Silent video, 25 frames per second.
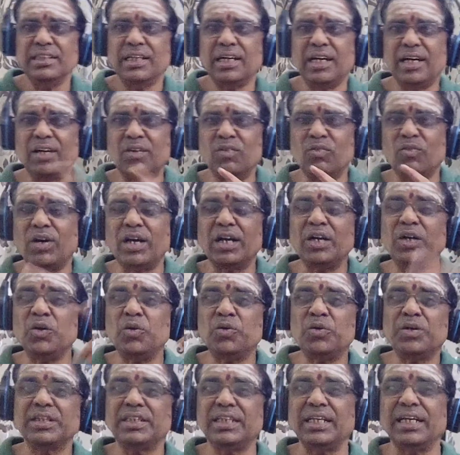on one
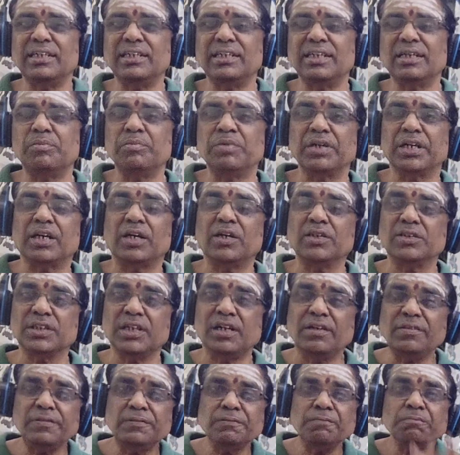over the other because
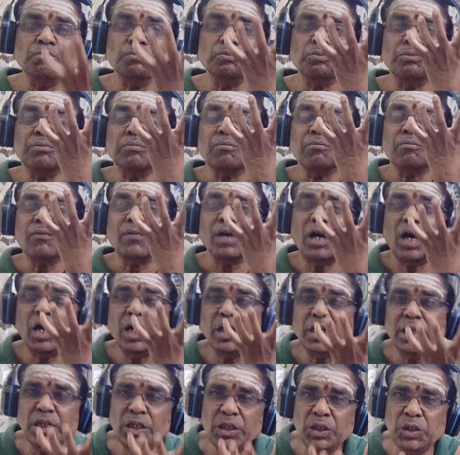of
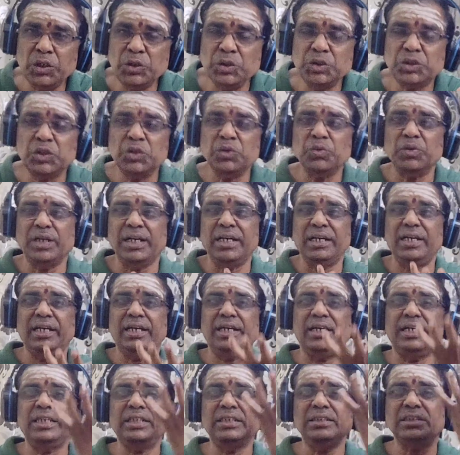
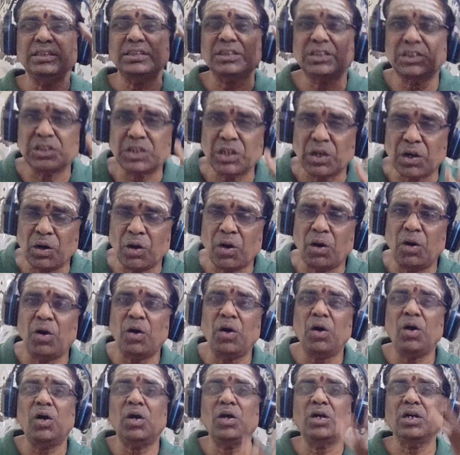unusually
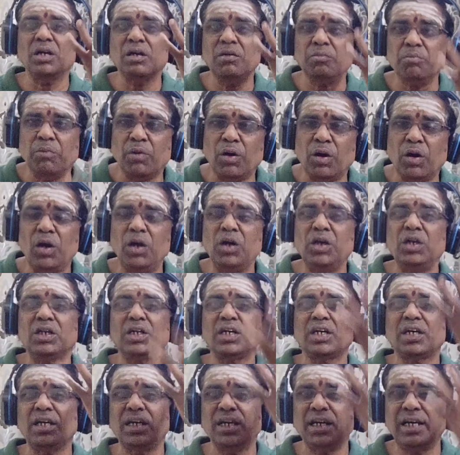strong
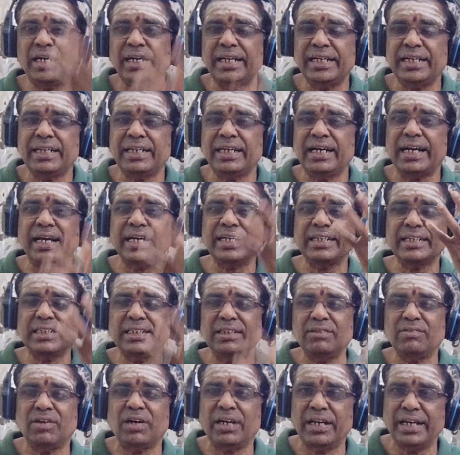molecular
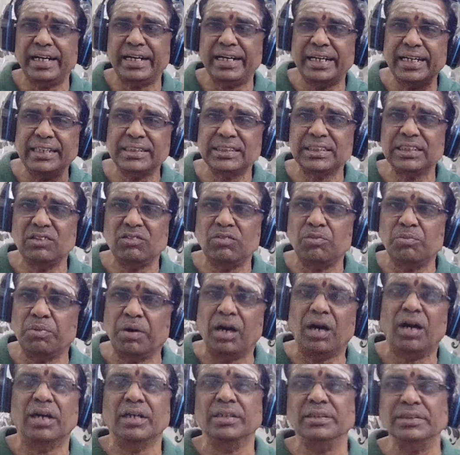attractive or adhesive
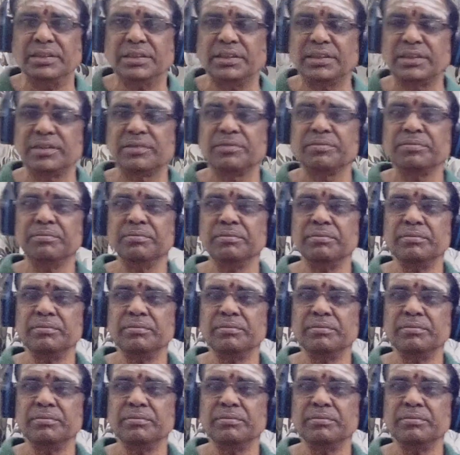bonds.